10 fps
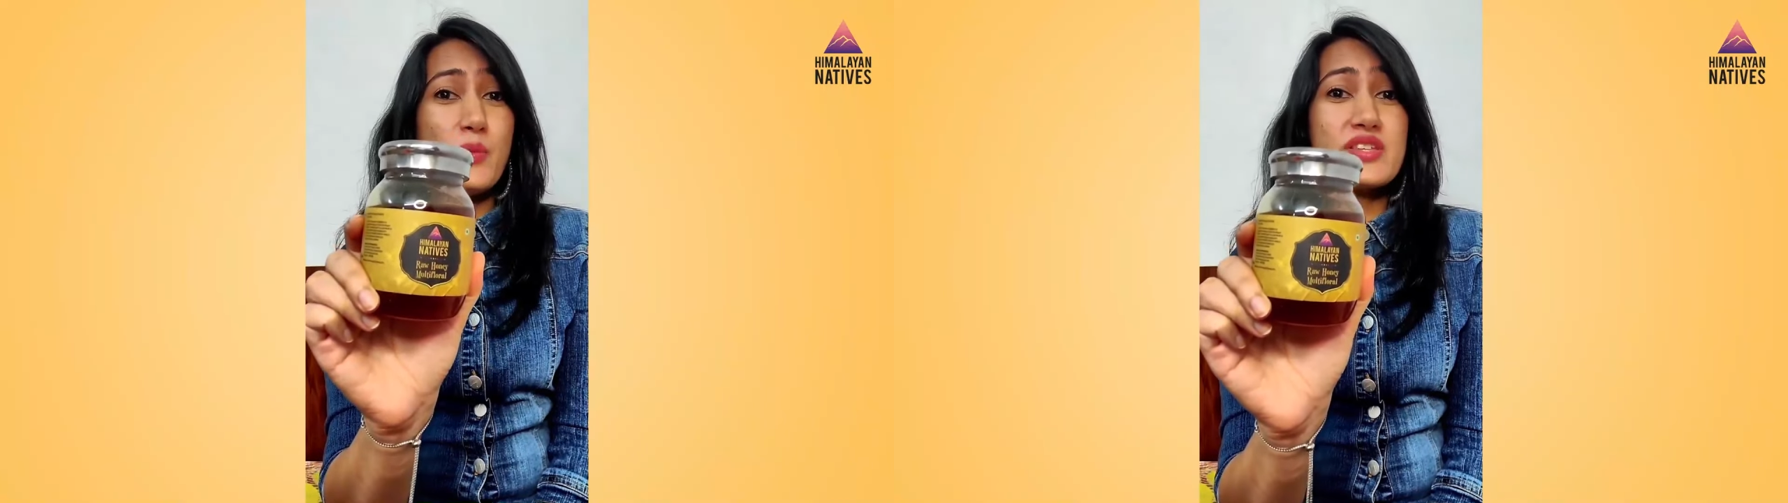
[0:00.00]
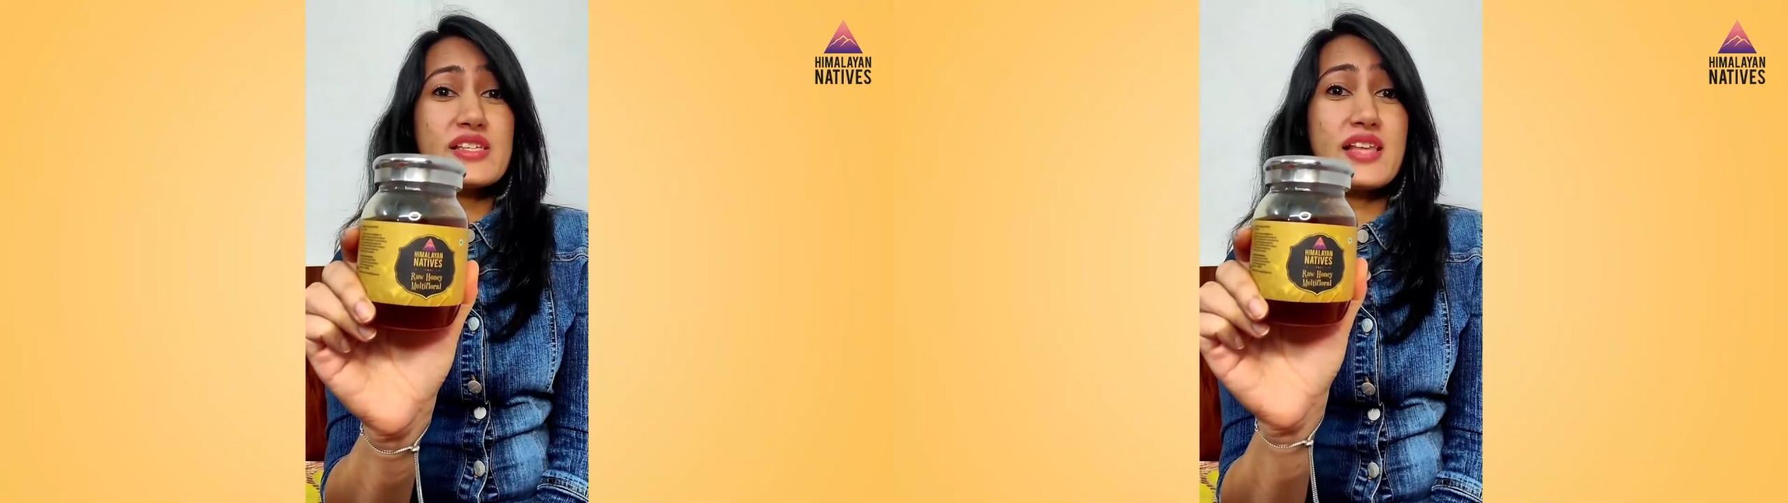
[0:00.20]

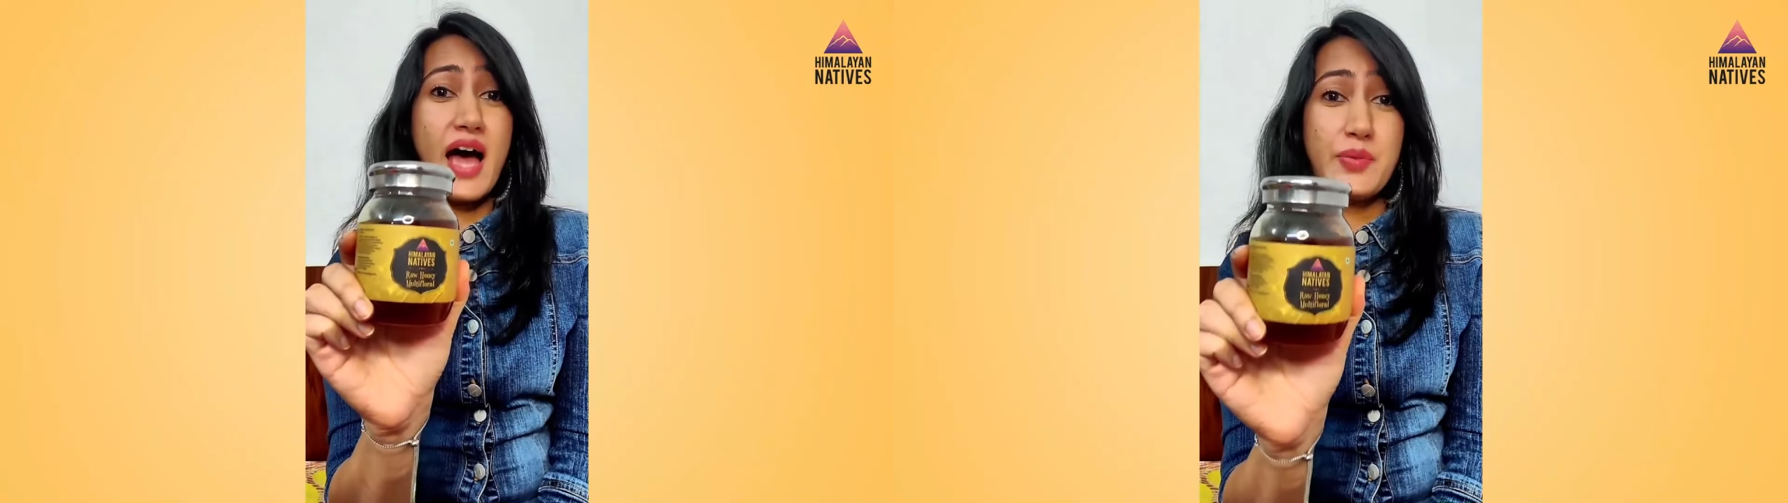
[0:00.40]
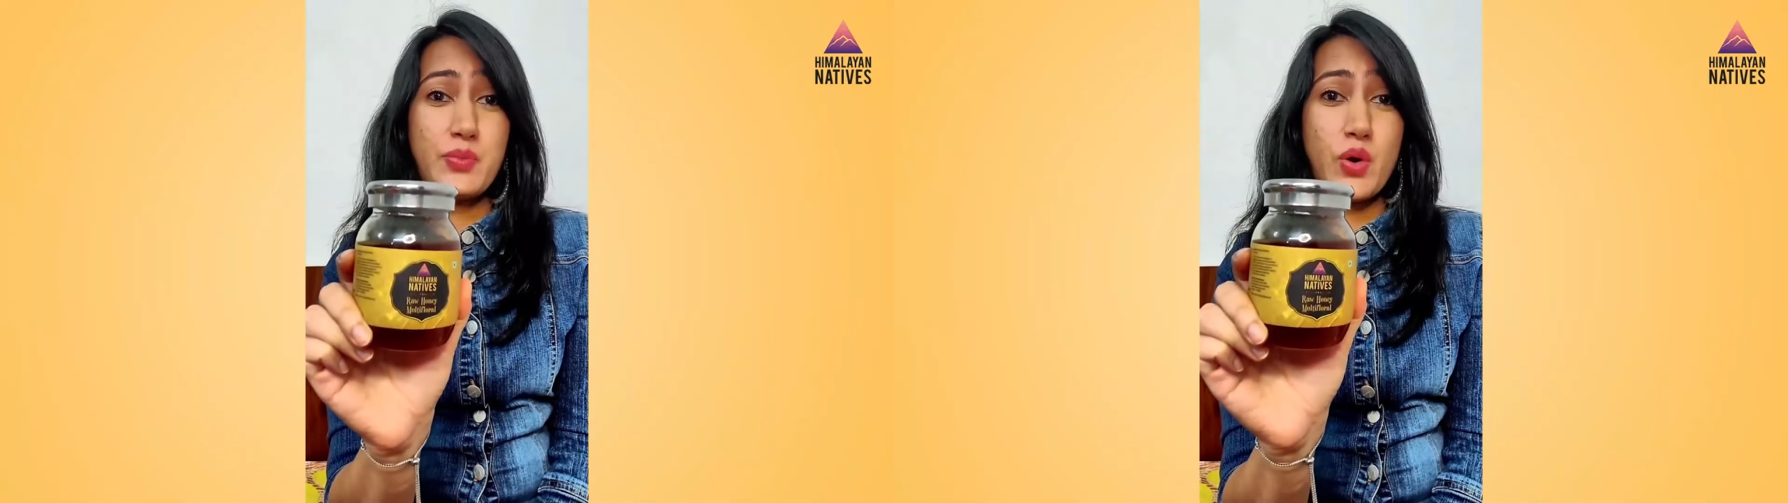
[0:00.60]
which is
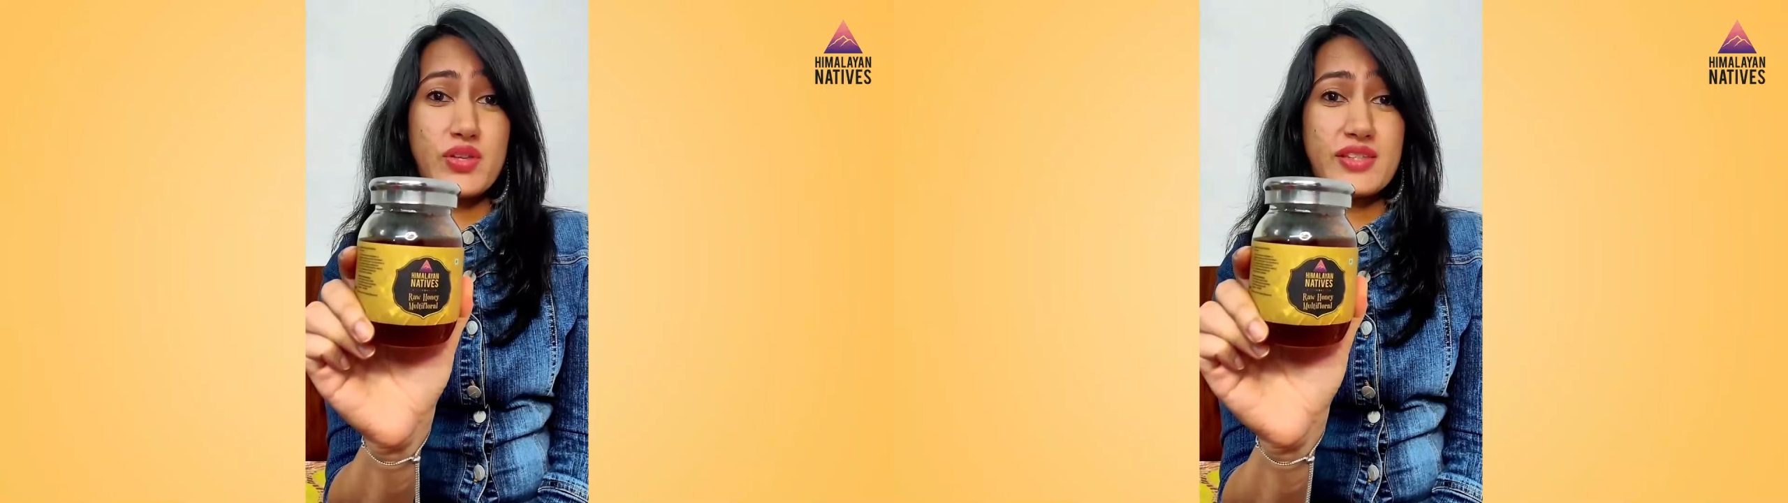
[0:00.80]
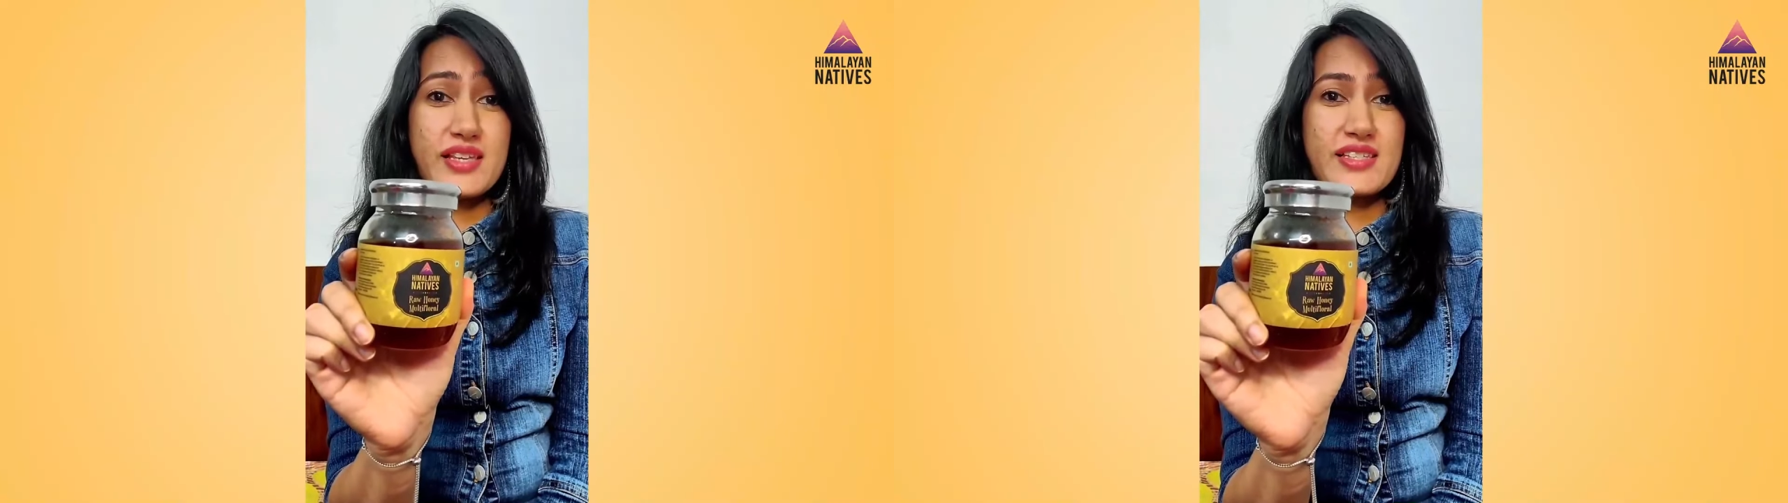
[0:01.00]

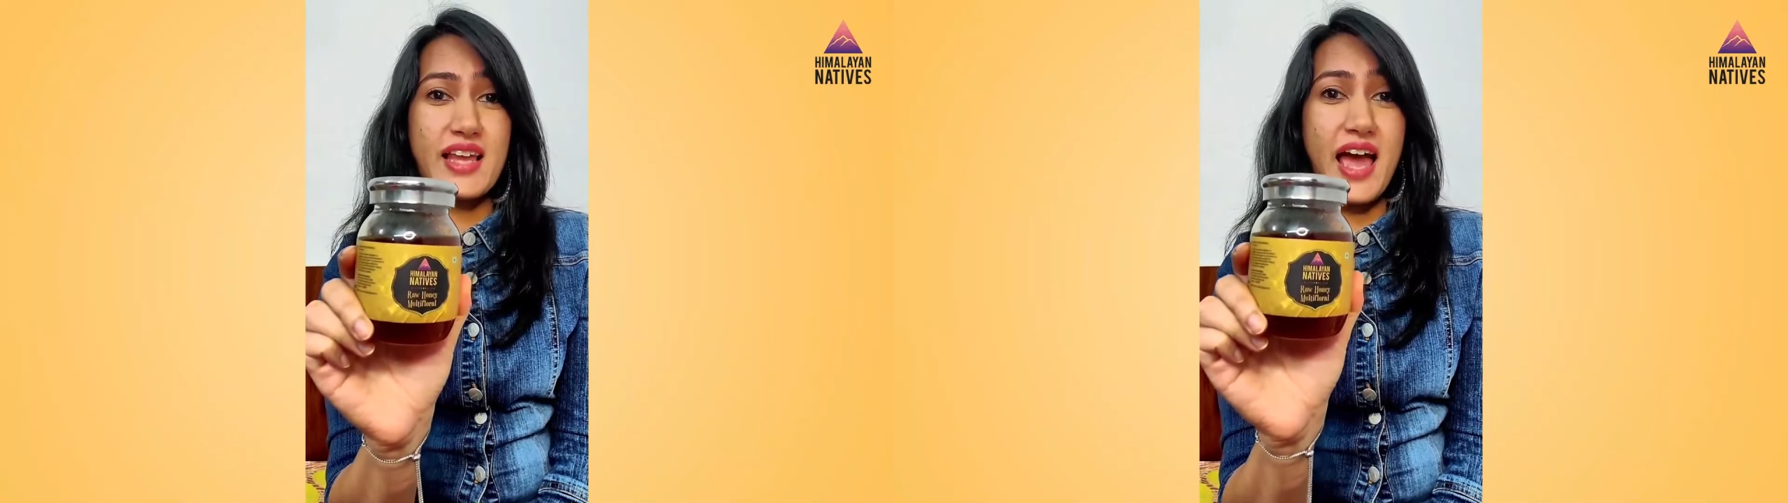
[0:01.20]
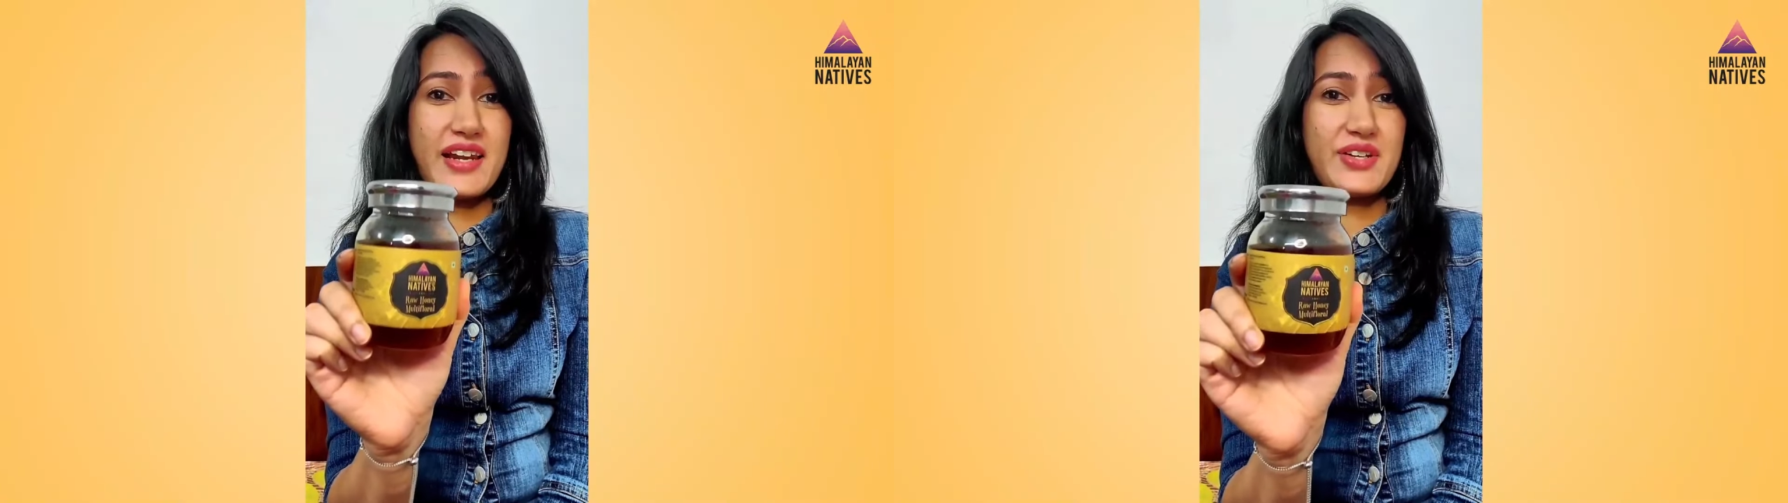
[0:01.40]

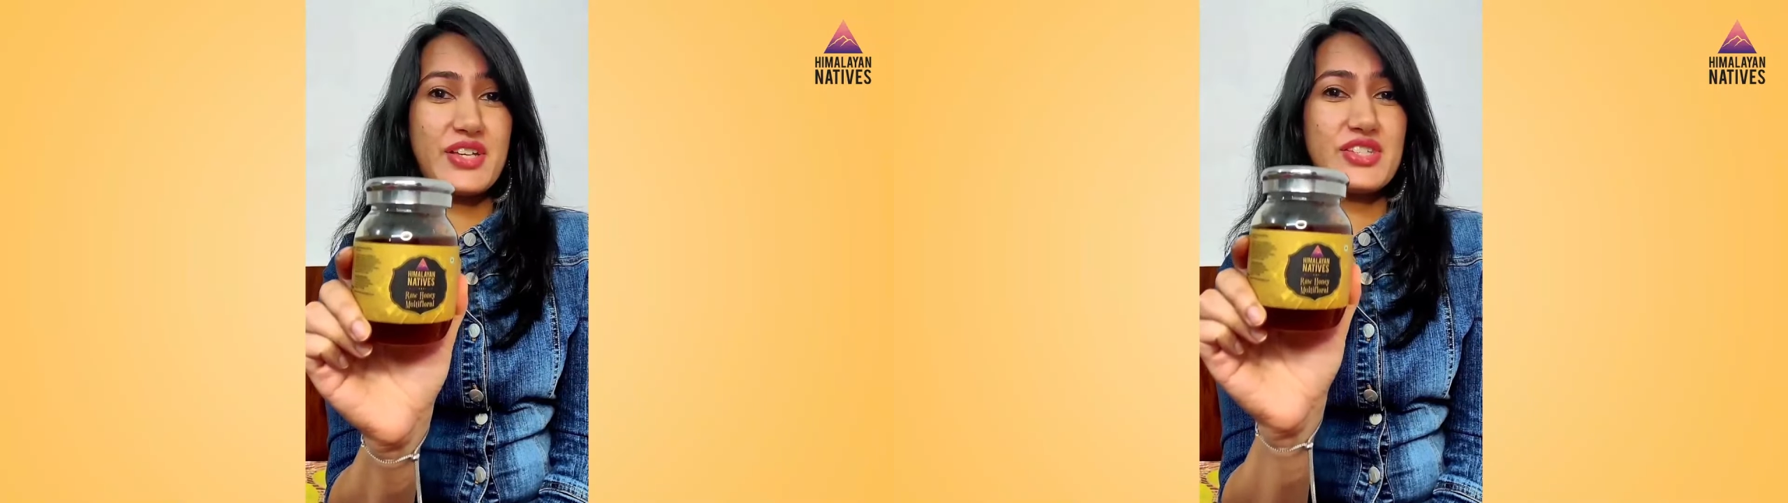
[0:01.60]
unprocessed and